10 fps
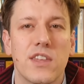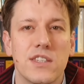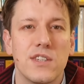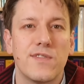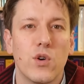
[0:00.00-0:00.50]

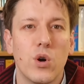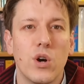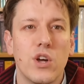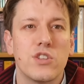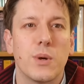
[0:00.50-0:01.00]

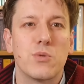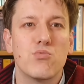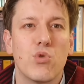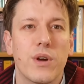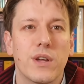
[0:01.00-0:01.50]
34, so it's
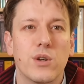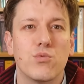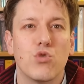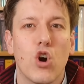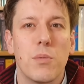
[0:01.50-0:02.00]
Roy
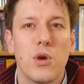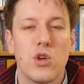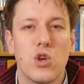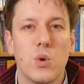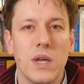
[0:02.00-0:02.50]
and Rob
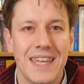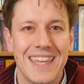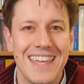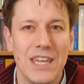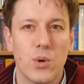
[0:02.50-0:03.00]
who
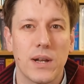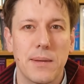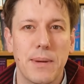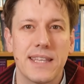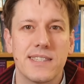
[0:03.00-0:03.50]

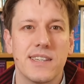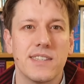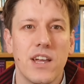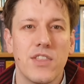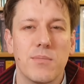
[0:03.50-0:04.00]
equally
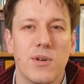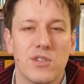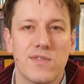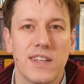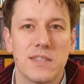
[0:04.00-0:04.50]
painted the
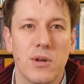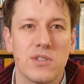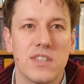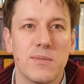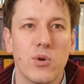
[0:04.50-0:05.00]
most fence
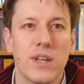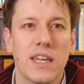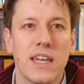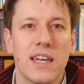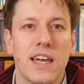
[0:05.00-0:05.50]
posts in the
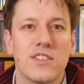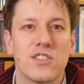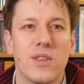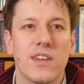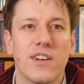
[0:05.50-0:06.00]
morning, and
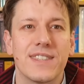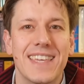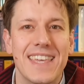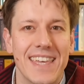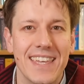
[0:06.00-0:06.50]
so the answer
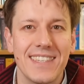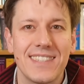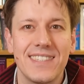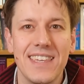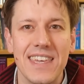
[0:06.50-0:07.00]
here is
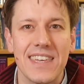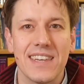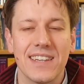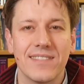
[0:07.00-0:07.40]
D.